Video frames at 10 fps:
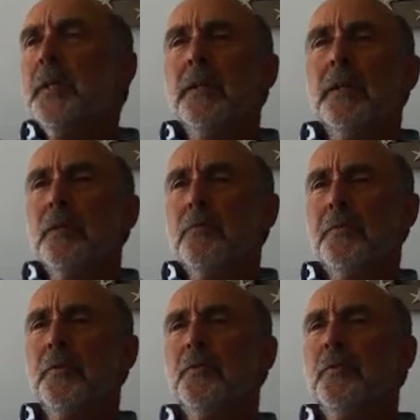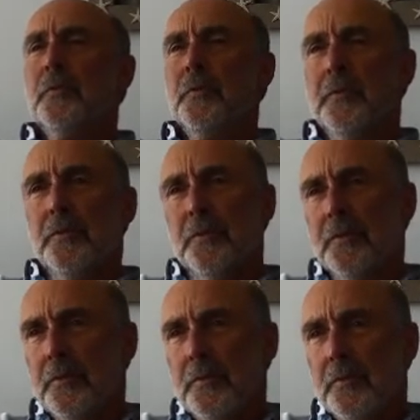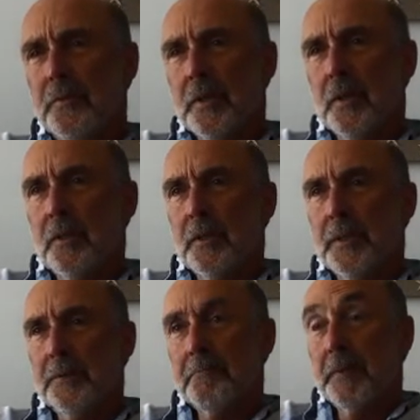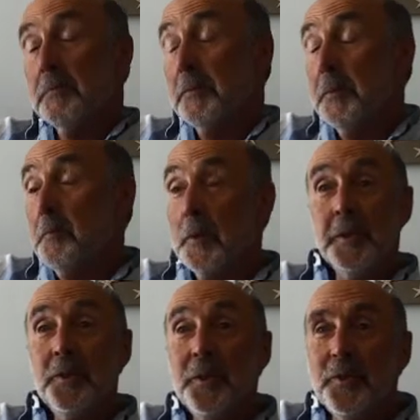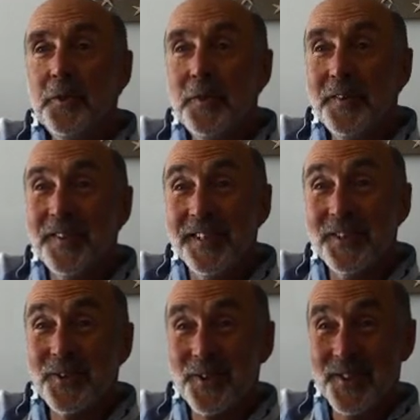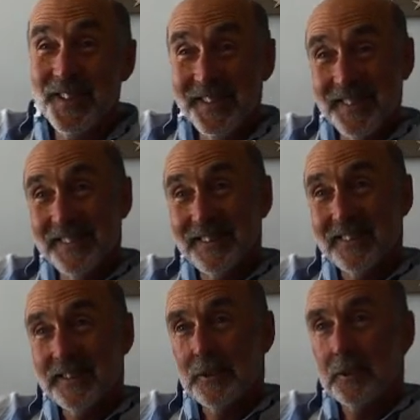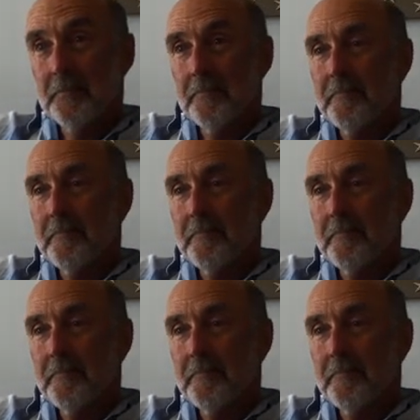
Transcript: that and helpful to a client, I mean, why do you need to do anything else? Yeah, yeah, yeah. Um,